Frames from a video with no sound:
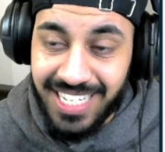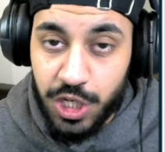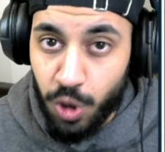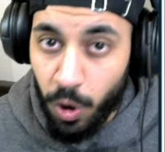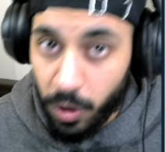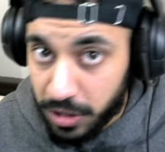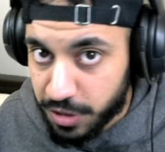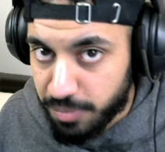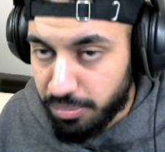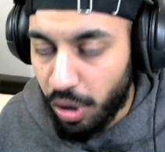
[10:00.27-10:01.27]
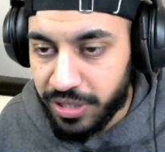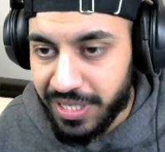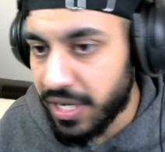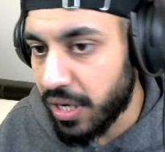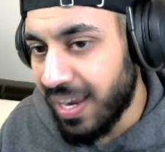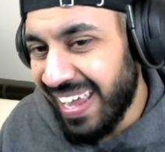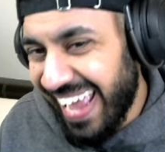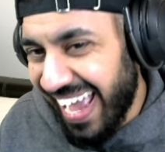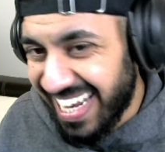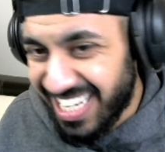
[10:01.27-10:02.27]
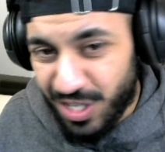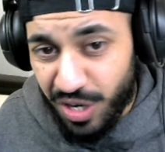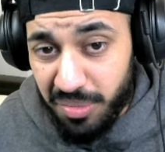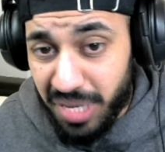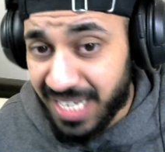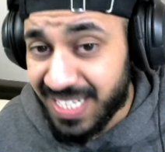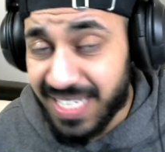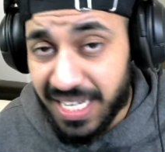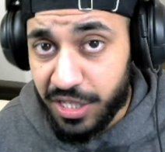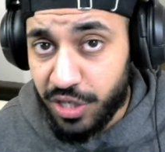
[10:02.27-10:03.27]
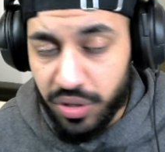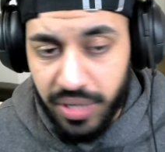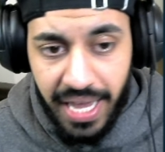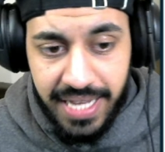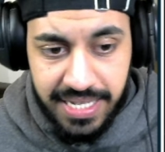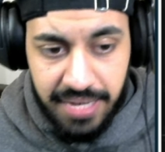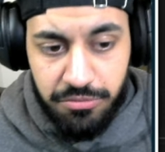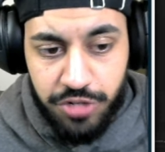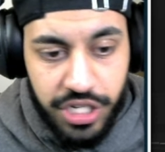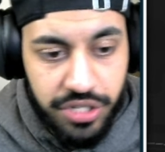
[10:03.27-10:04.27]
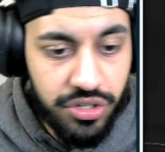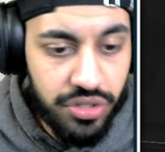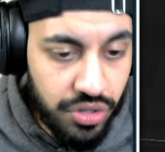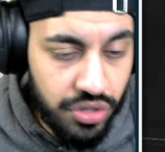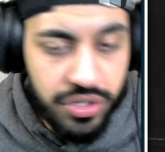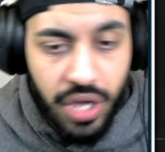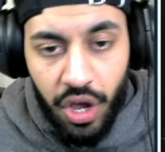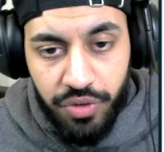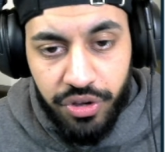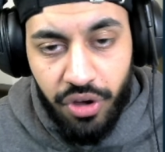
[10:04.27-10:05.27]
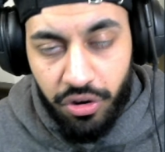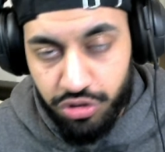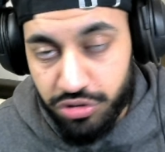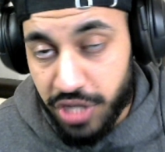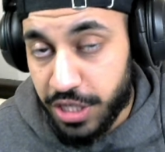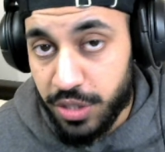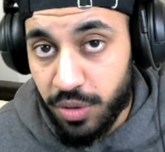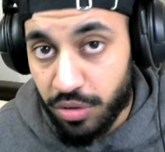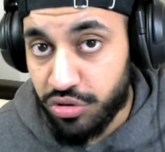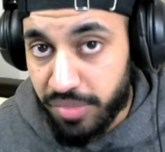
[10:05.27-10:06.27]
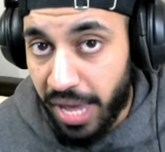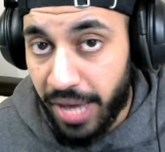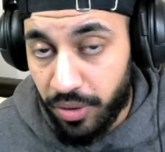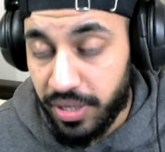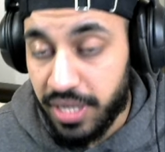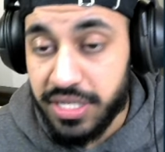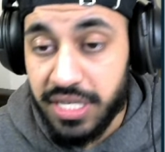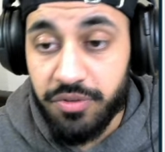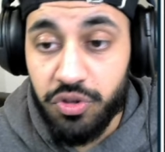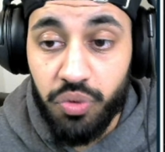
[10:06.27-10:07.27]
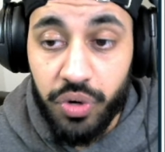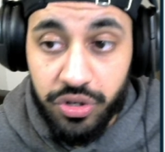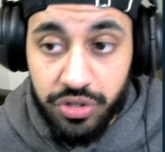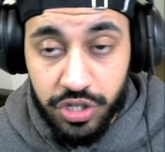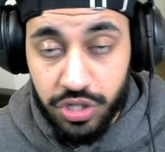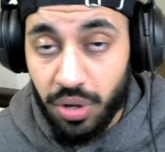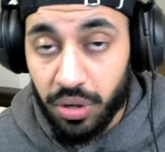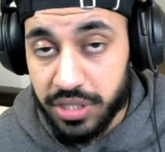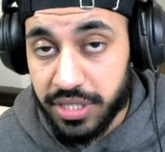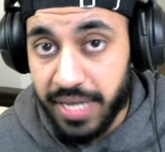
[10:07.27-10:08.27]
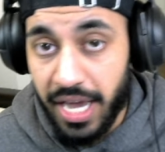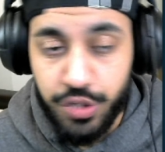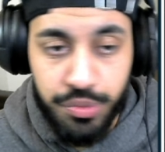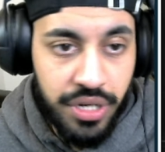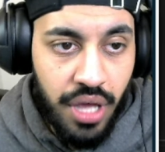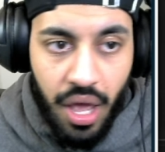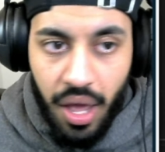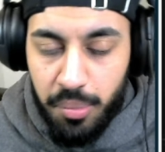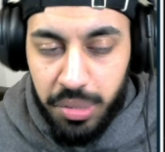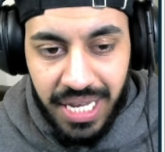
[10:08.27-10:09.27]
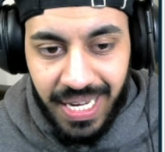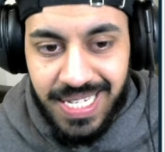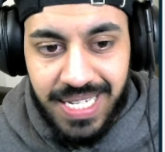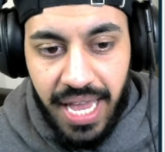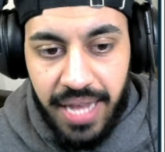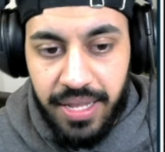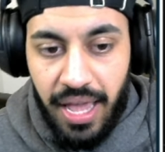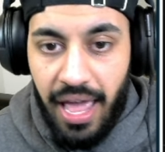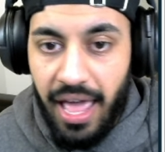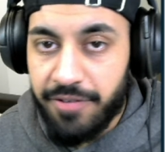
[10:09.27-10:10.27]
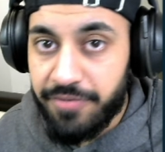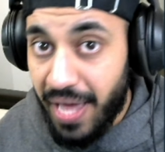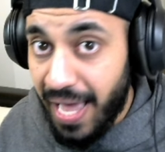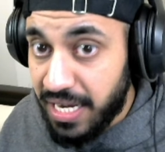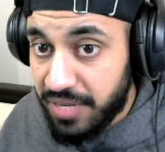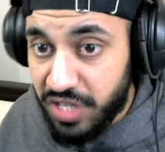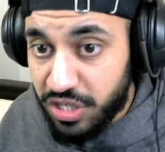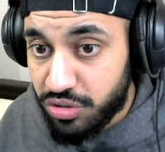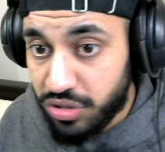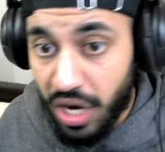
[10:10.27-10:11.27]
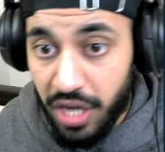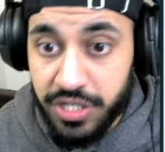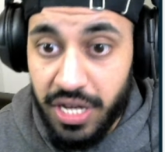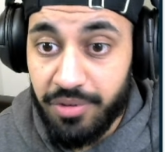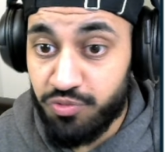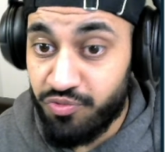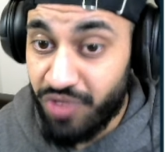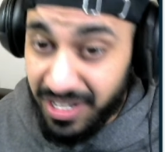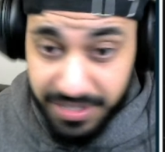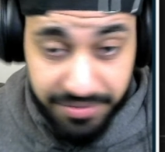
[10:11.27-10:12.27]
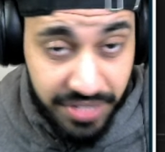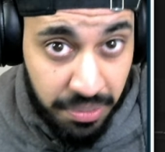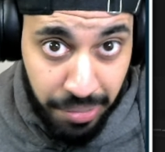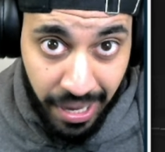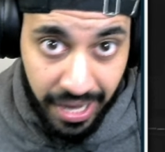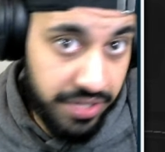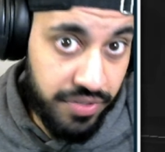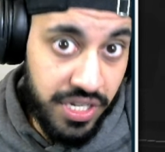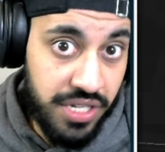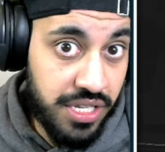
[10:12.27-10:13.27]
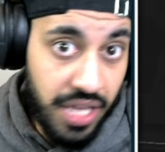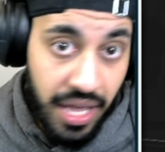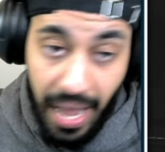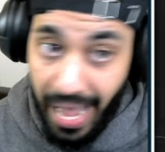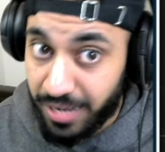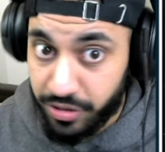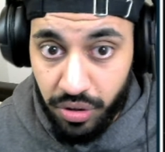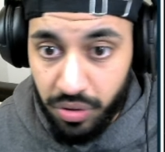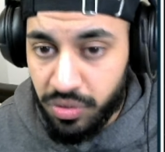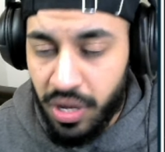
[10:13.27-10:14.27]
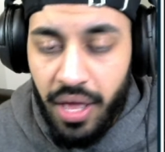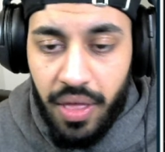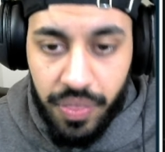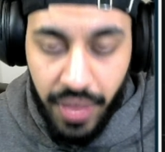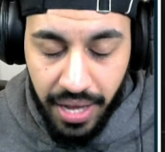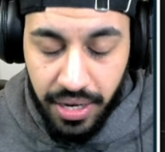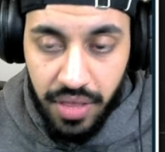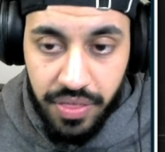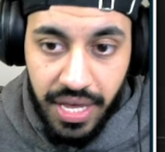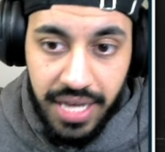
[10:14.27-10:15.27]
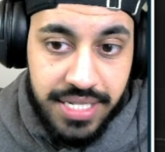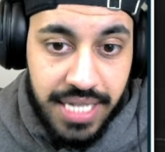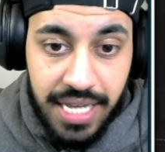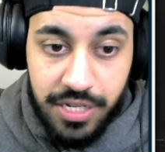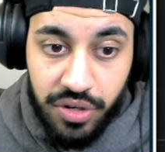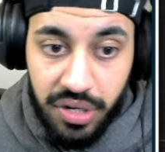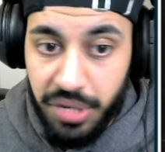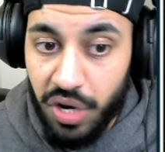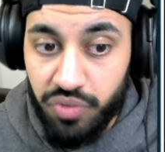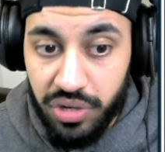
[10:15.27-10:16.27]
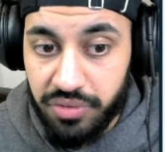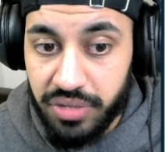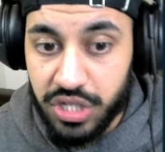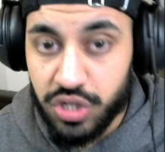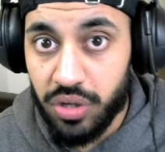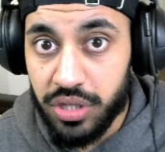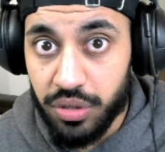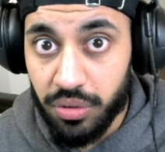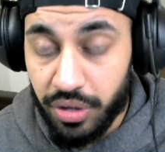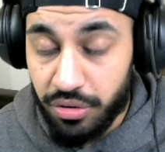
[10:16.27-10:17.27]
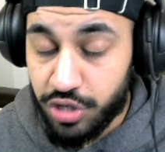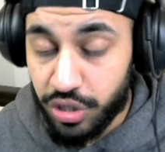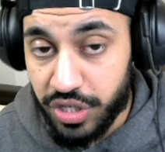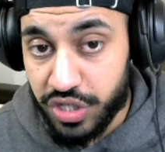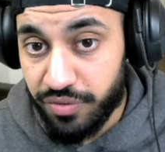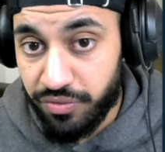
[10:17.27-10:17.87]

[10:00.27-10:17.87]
the Stockless mod here, and this is going to be an insanely good SMG to use. Recoil control is actually not too bad on this, even though we're using the Stockless attachment. But like I said, if any of these two guns have a relatively competitive TTK at all, then this is going to be a really solid loadout choice